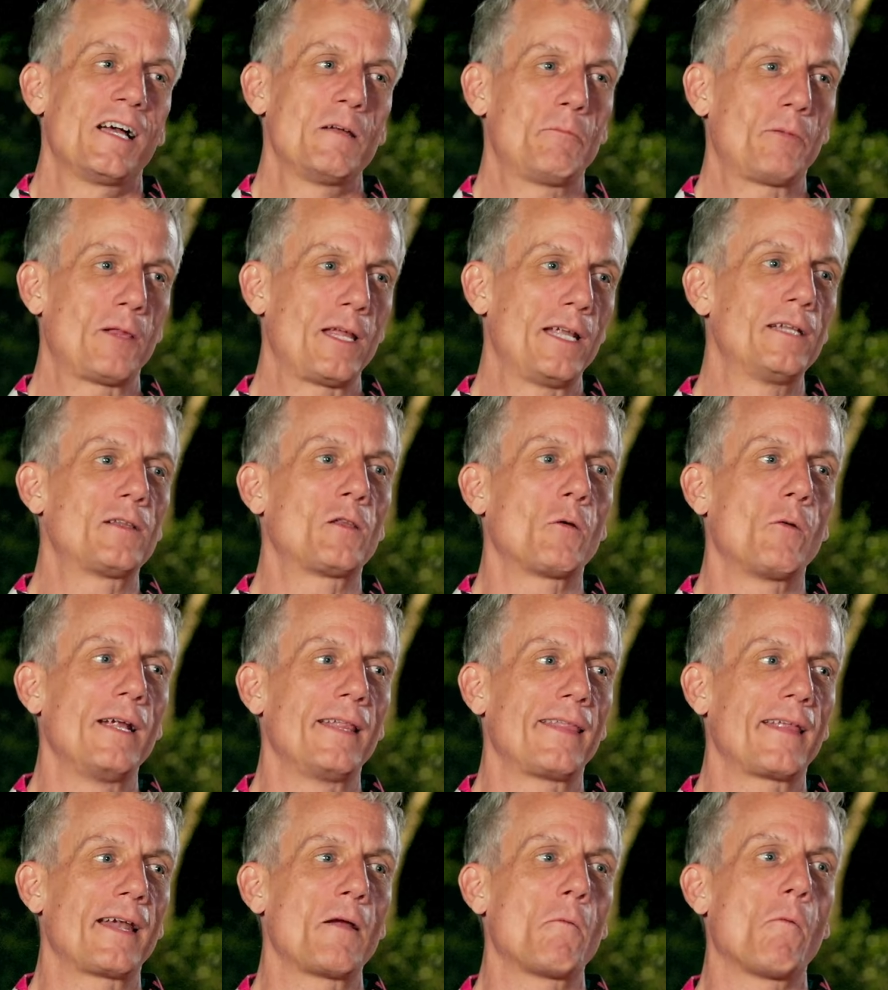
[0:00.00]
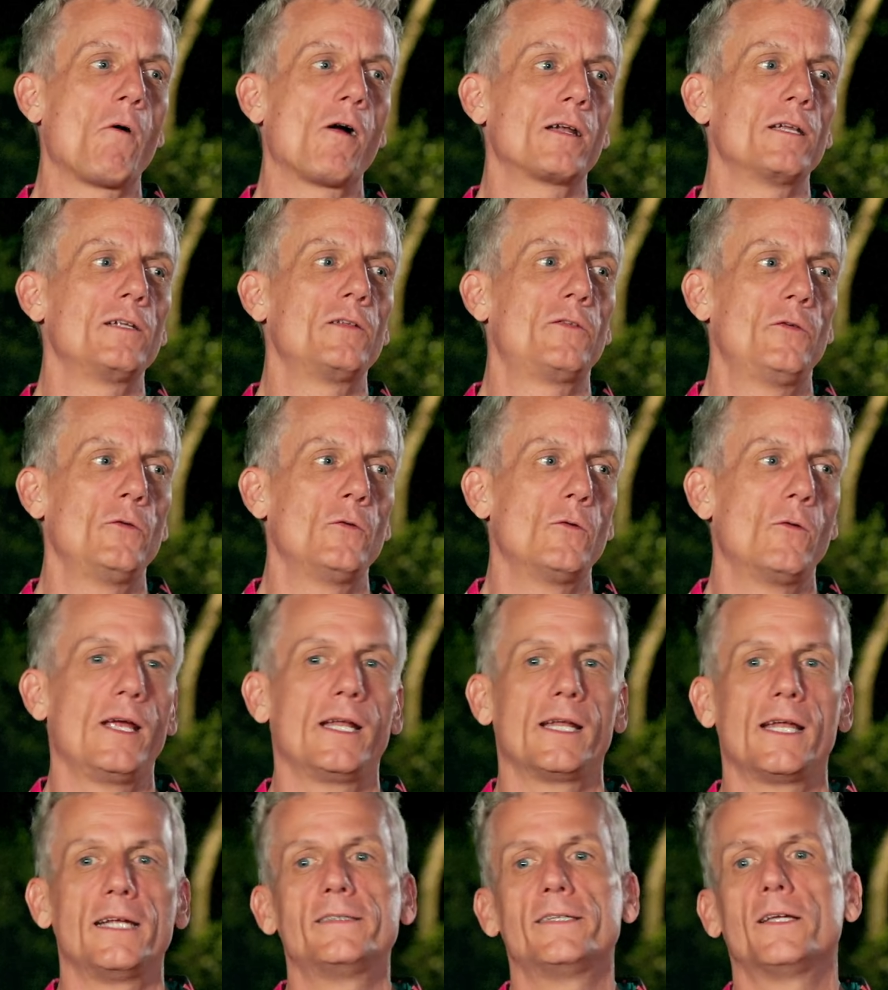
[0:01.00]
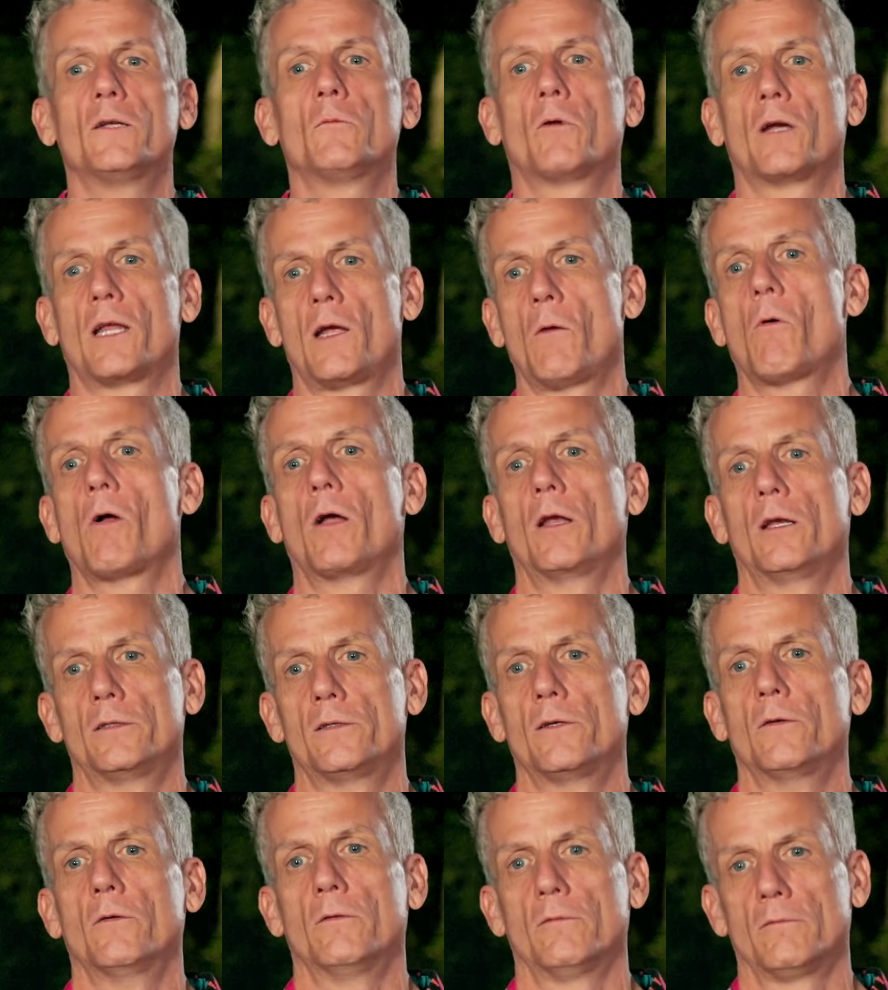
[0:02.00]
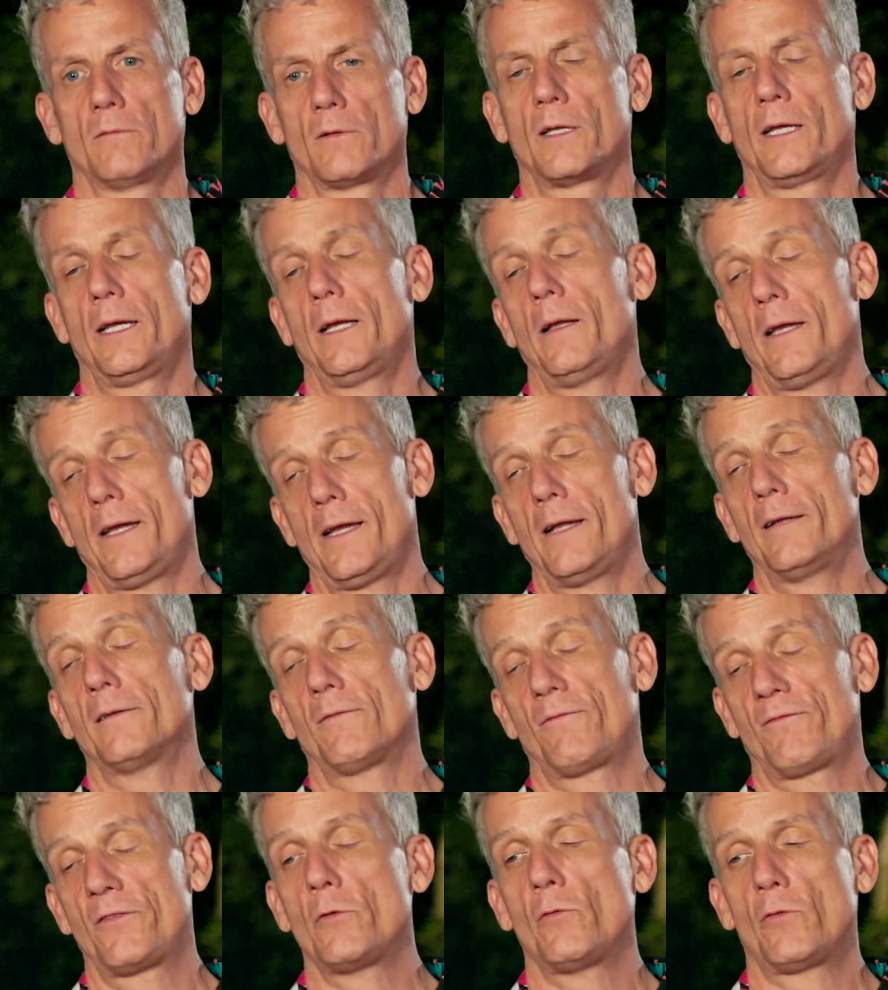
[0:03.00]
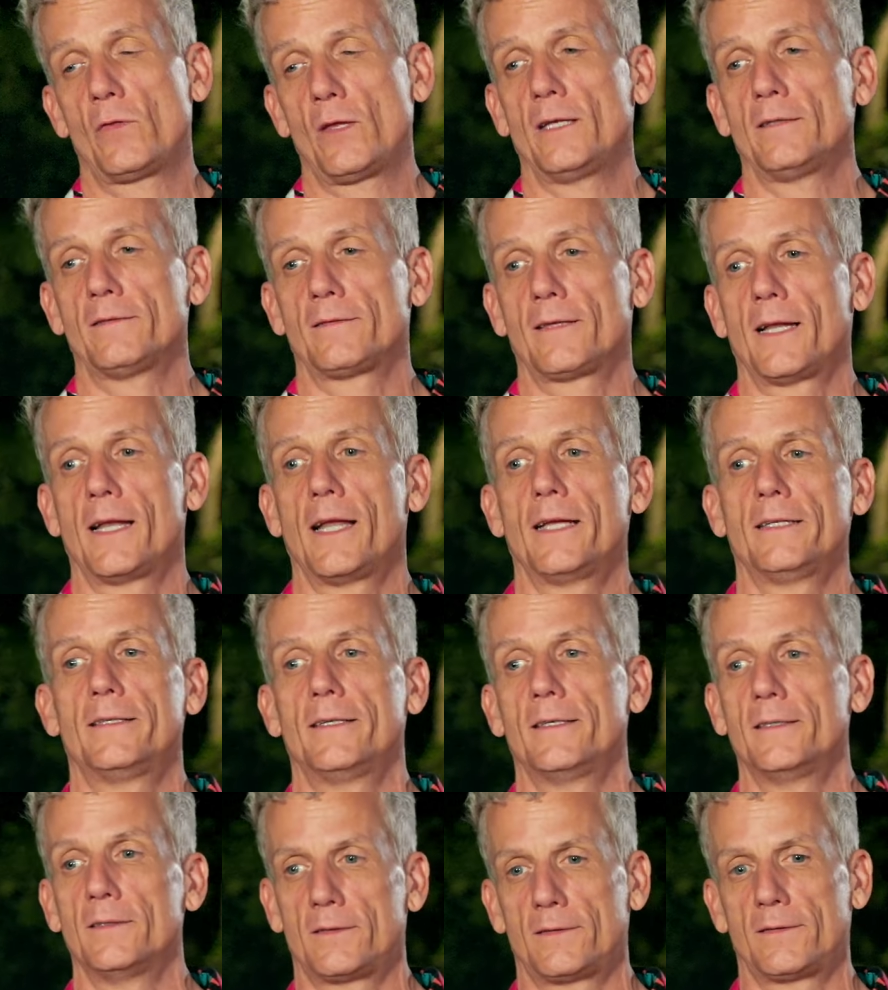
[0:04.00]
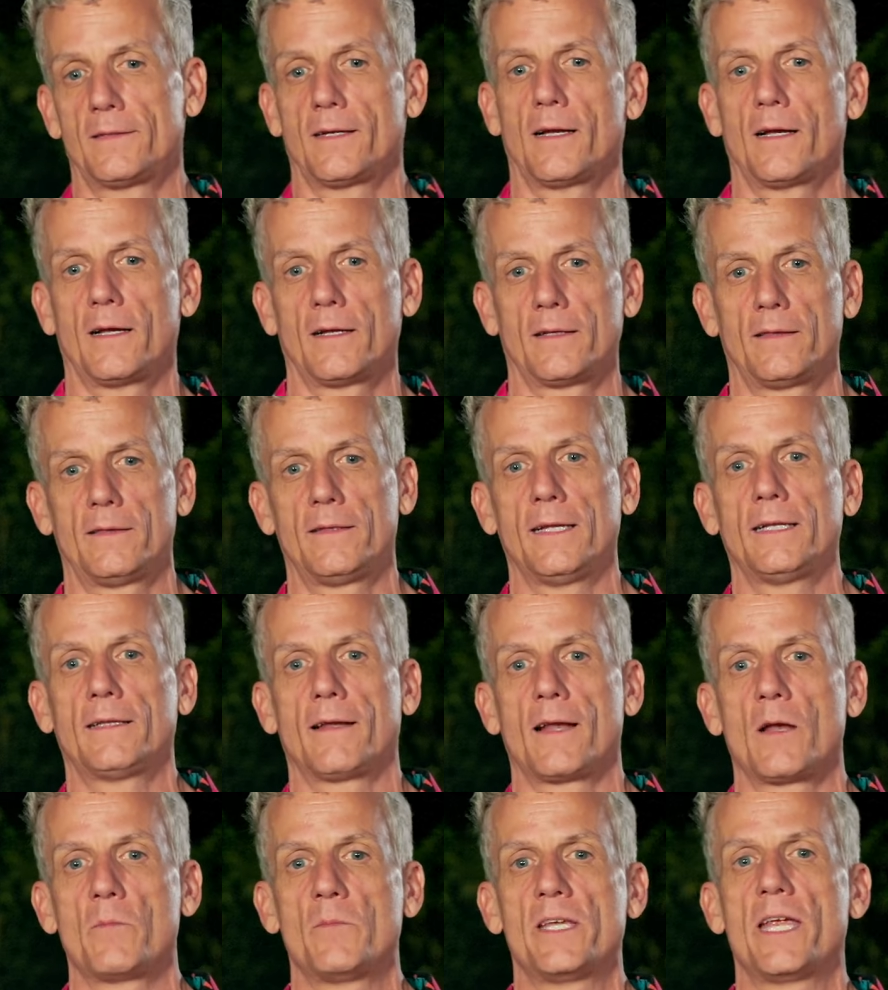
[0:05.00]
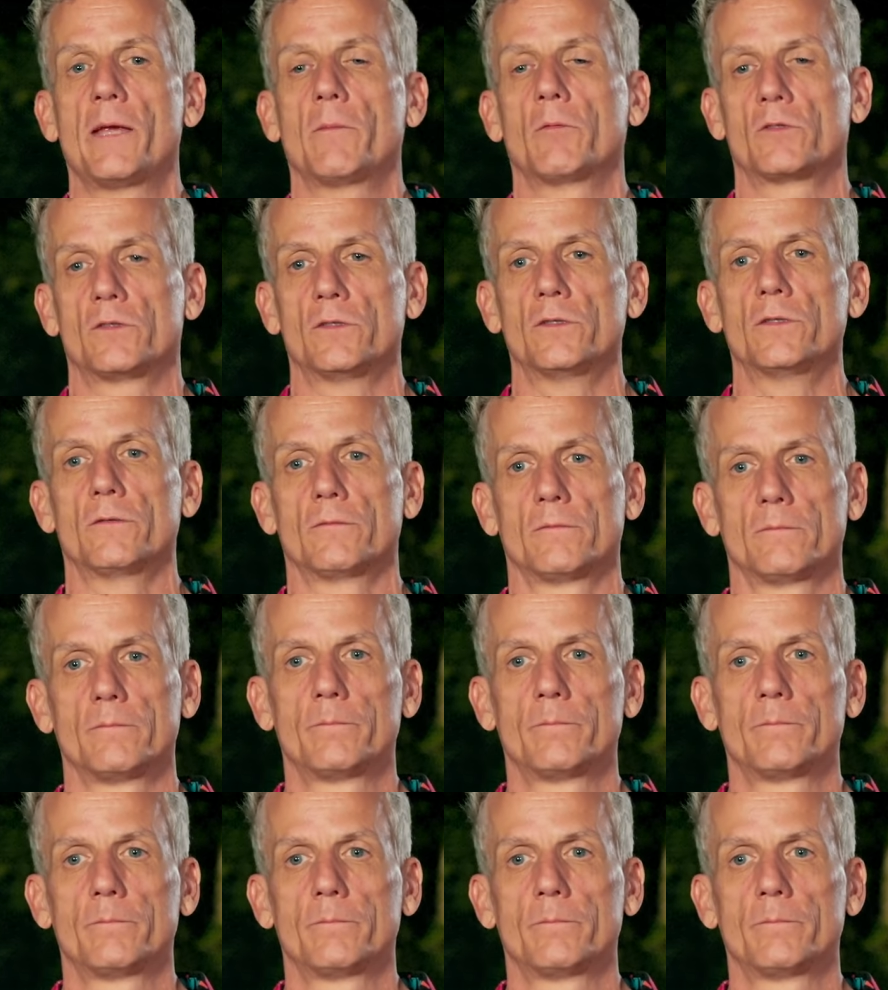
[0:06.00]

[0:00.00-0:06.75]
I played it the way that I wanted to, and I did what I wanted to. And a few things that I didn't think that I'd be able to do.